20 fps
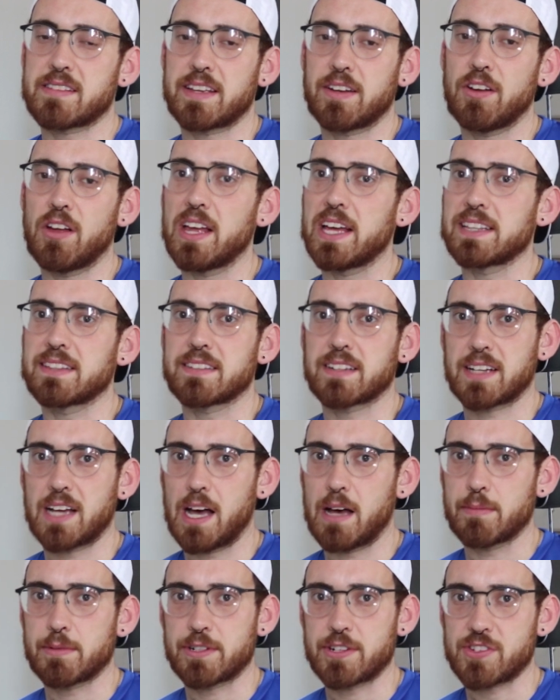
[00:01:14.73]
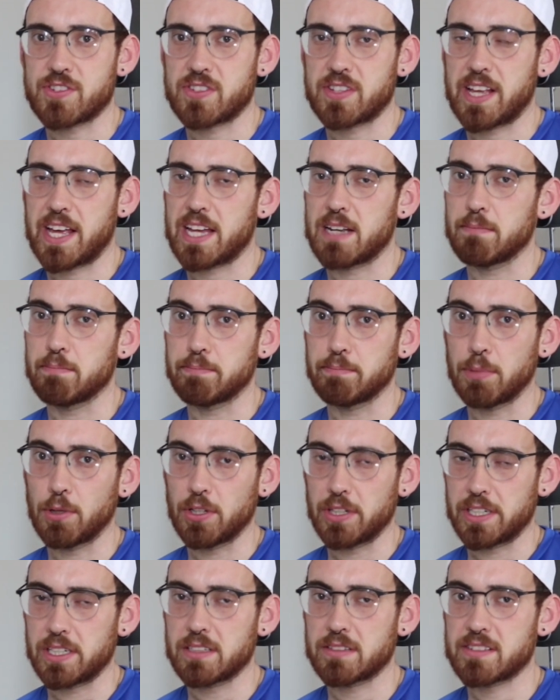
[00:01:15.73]
They all had tachometers and they had a
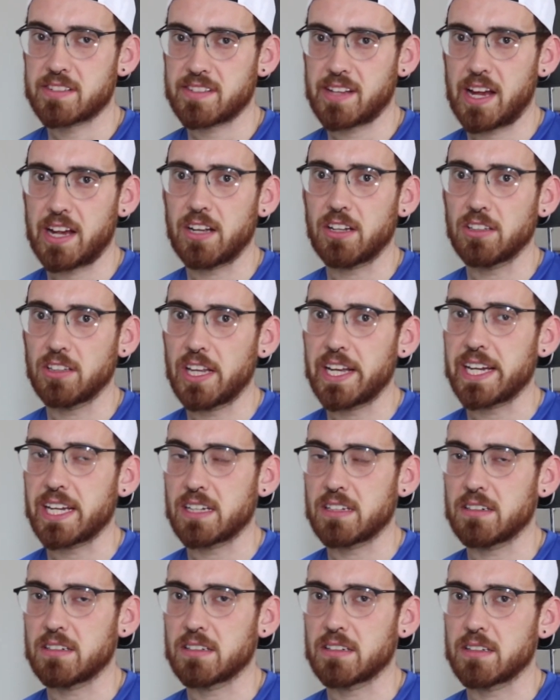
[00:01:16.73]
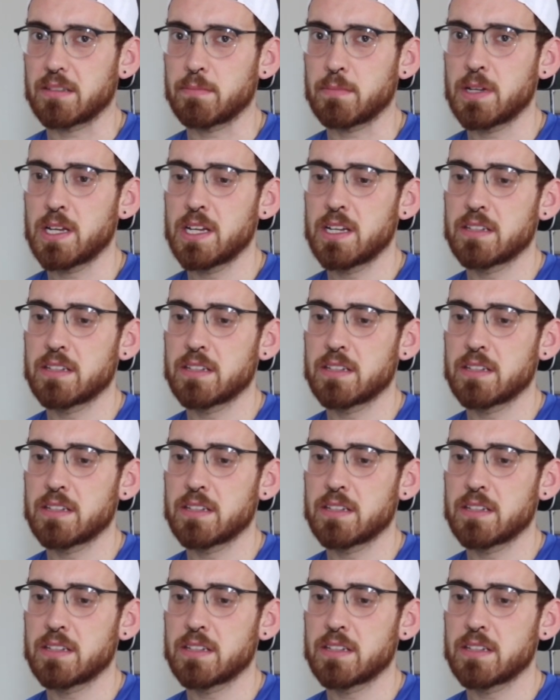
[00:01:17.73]
bullet style light on them